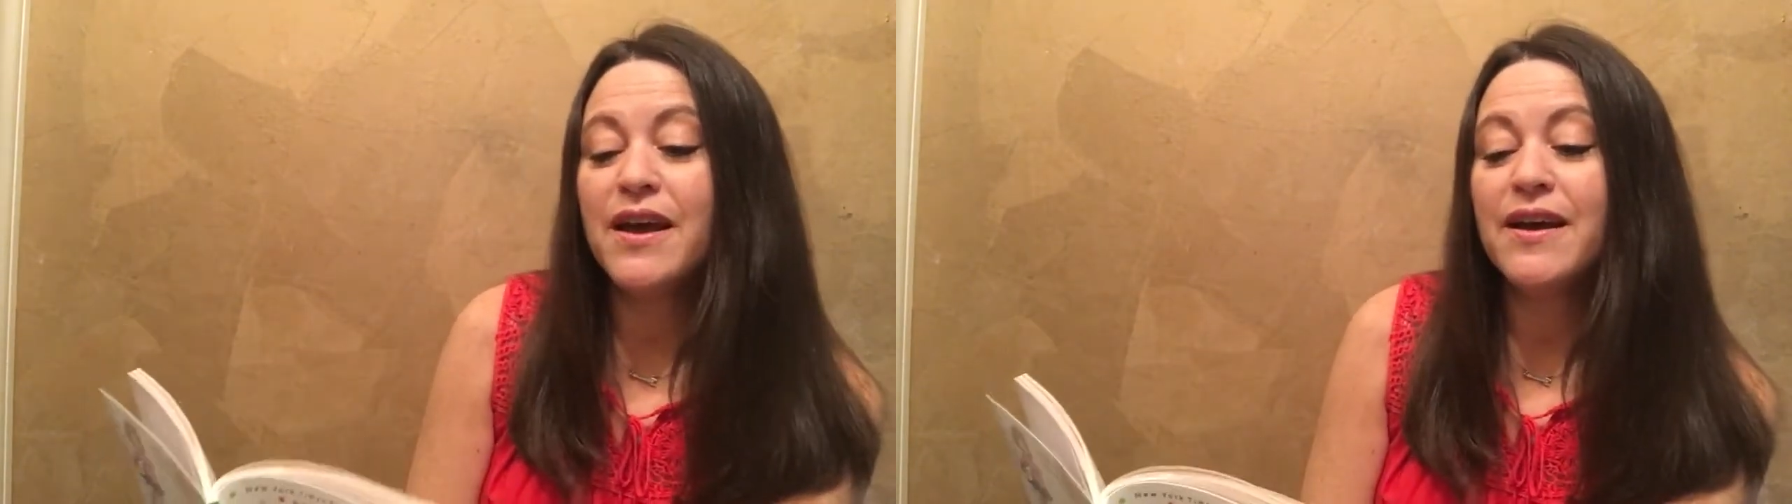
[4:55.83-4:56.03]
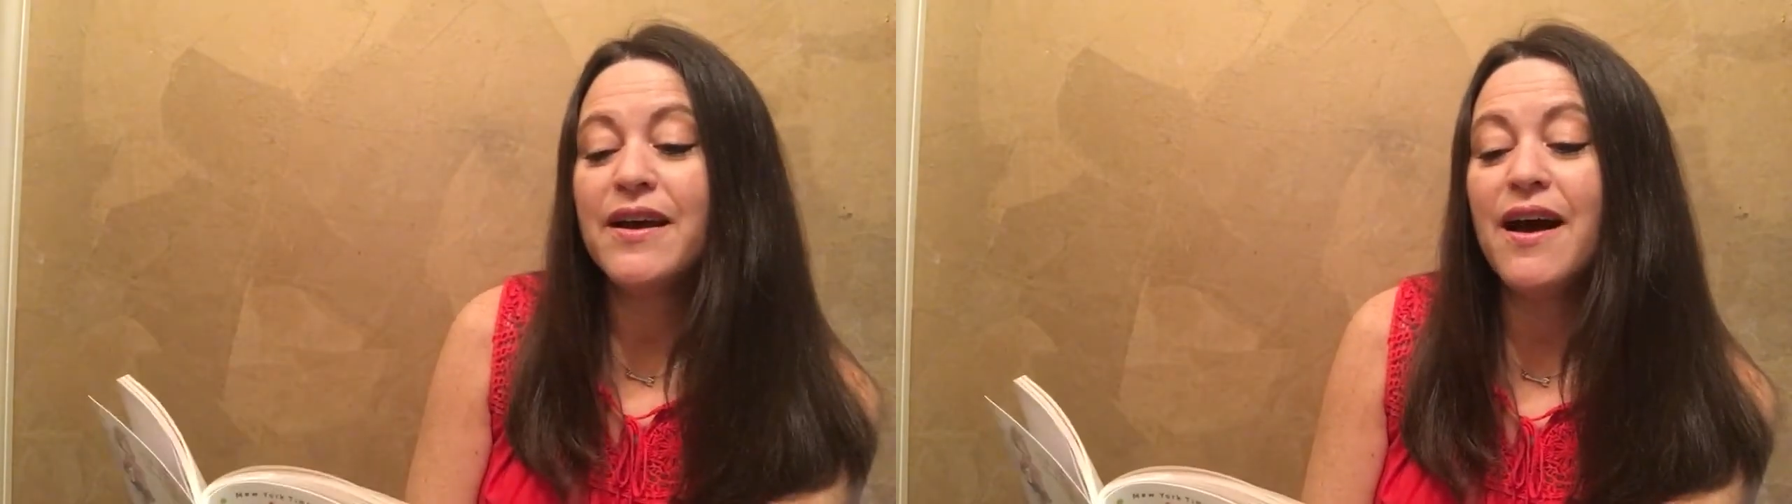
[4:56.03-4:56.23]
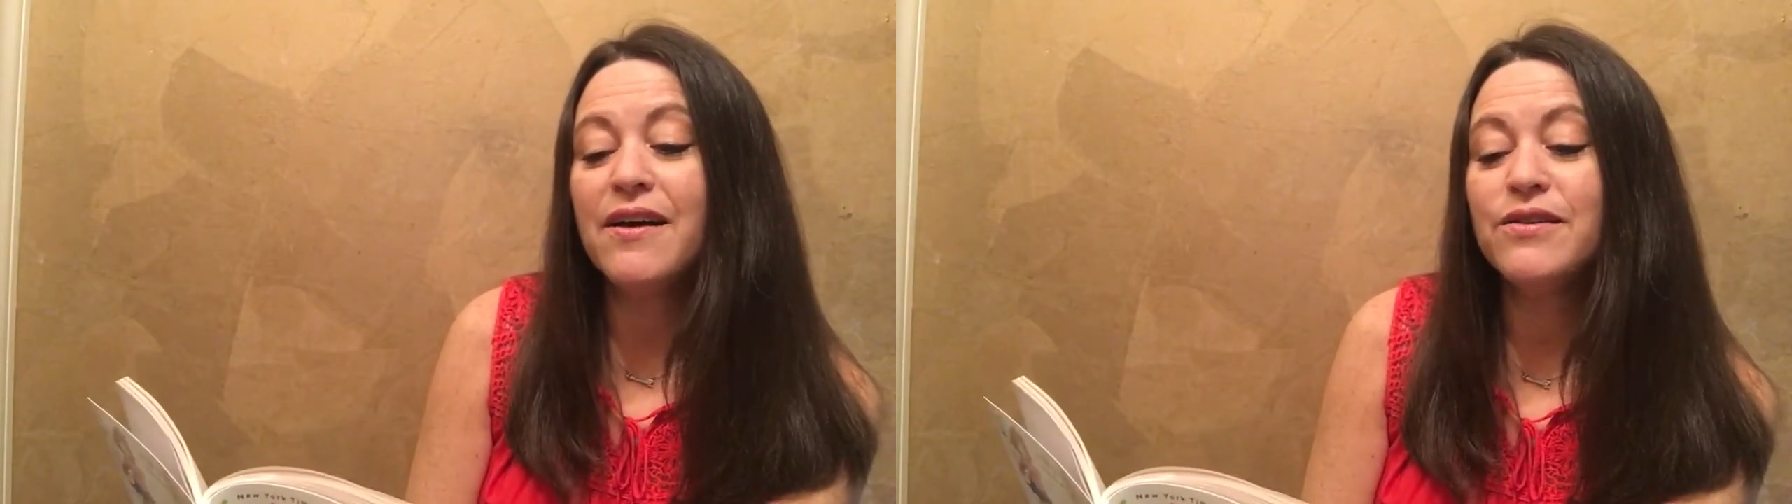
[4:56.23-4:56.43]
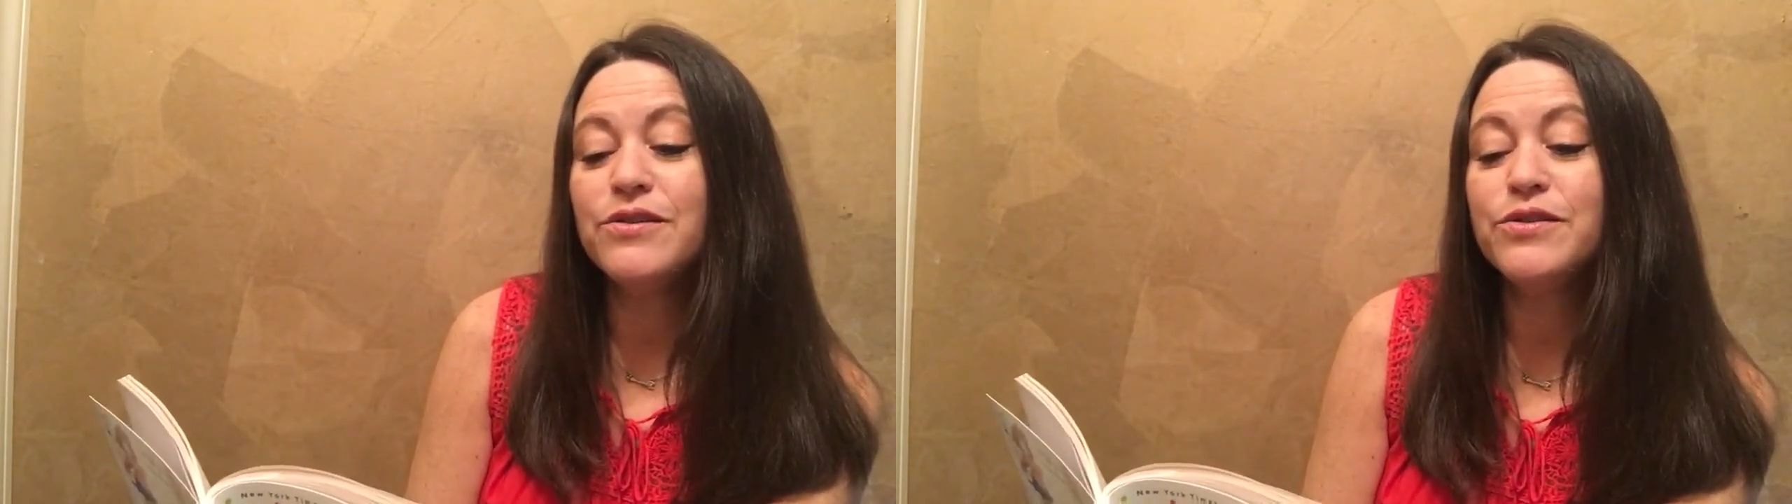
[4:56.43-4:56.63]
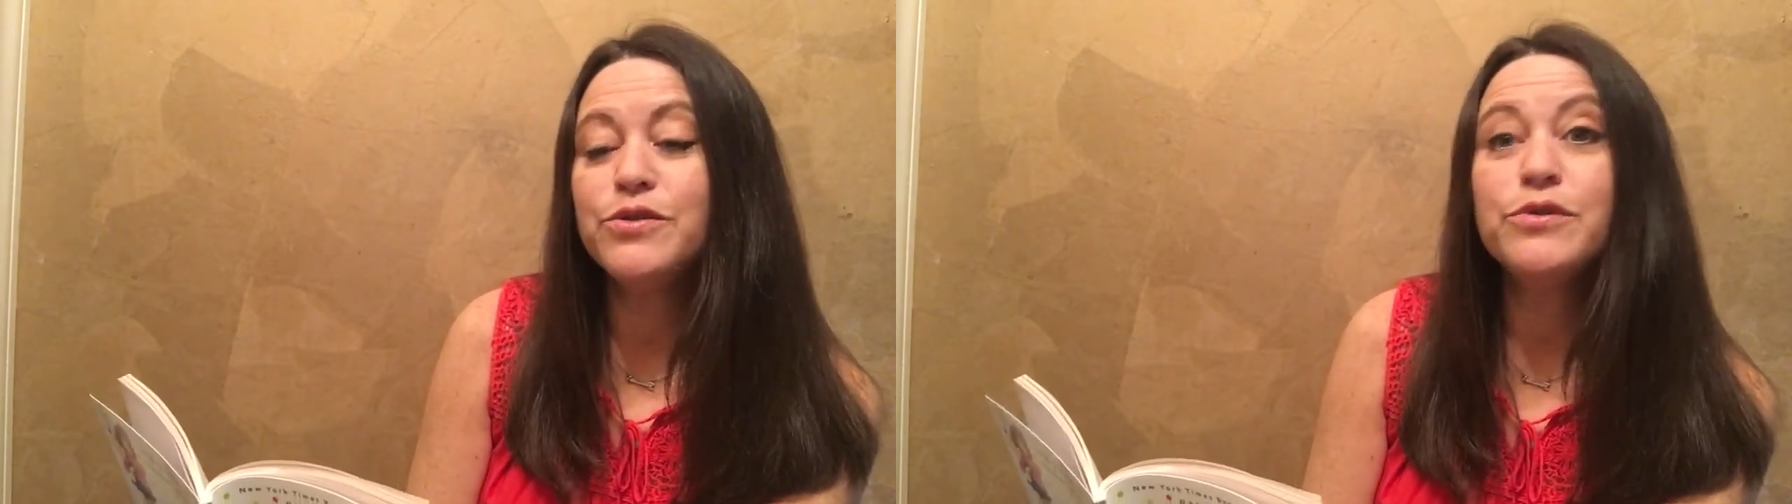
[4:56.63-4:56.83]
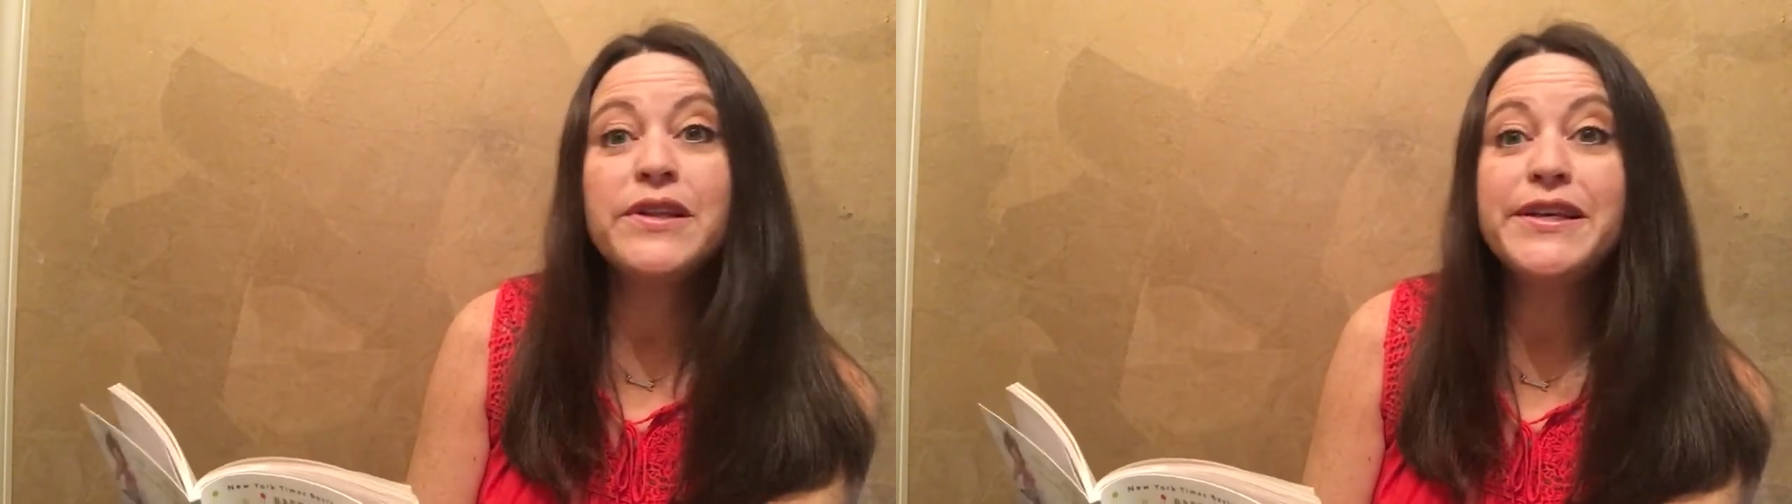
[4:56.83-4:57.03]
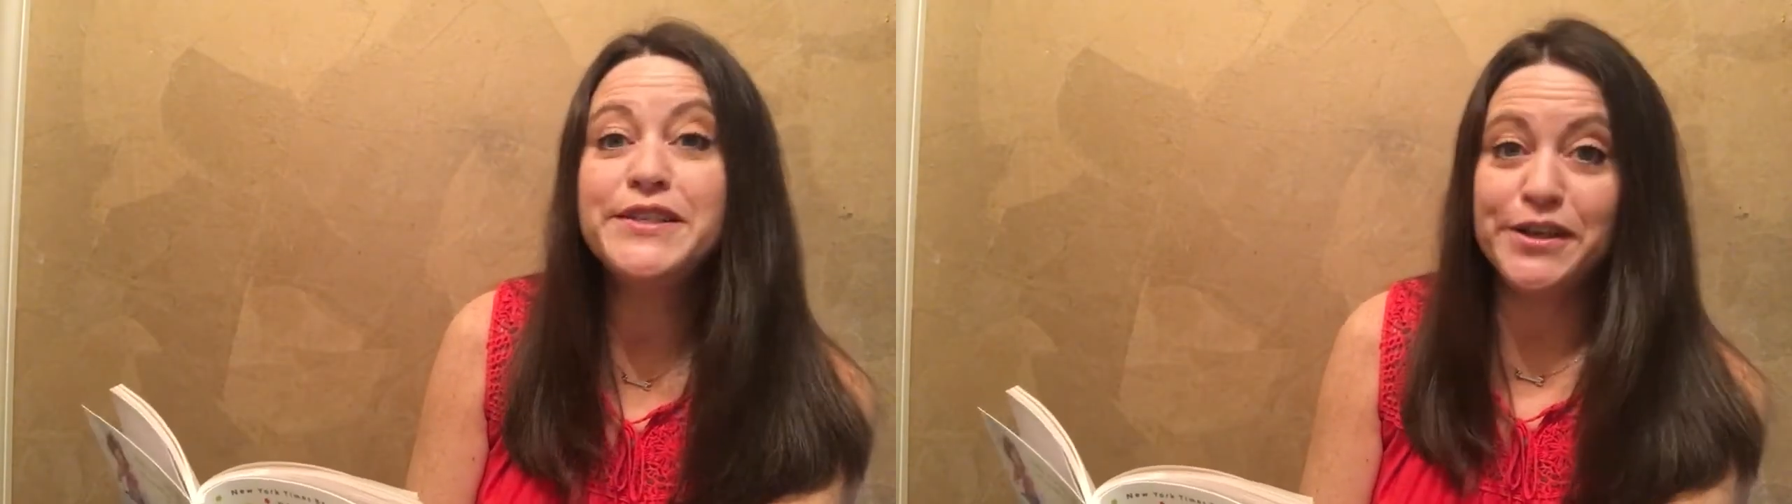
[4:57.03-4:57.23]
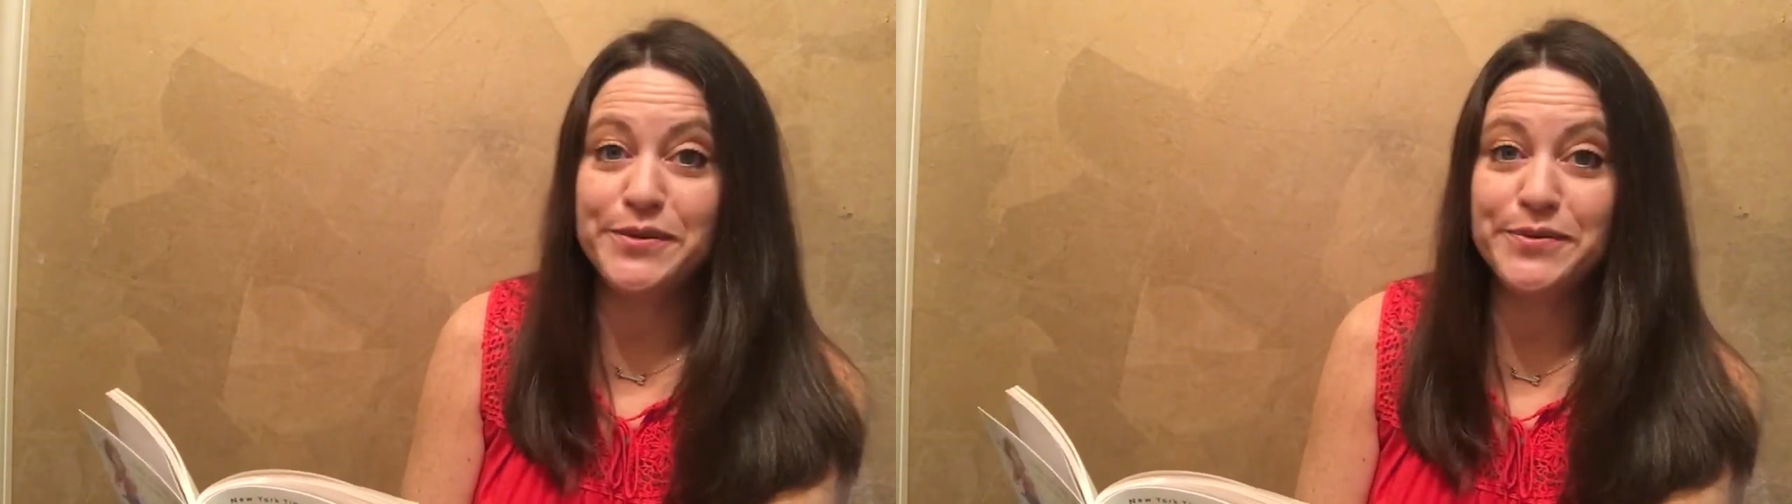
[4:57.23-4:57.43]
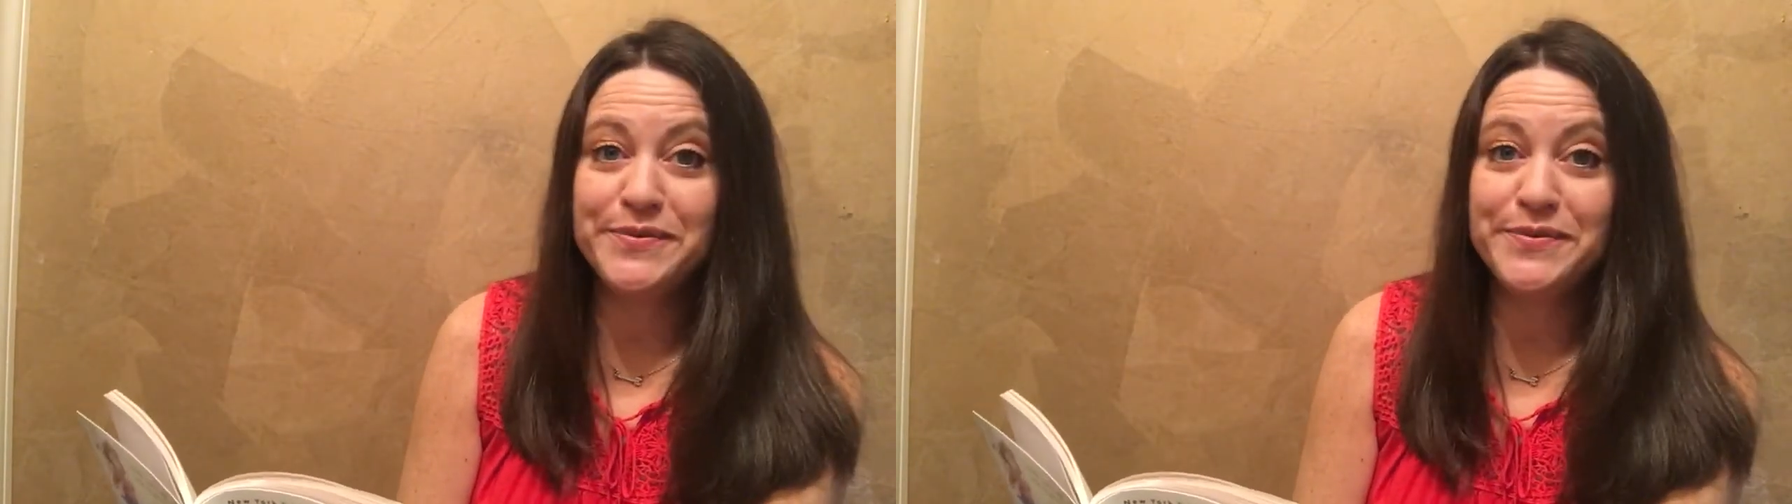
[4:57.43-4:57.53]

Cockle-Doodly-Doo.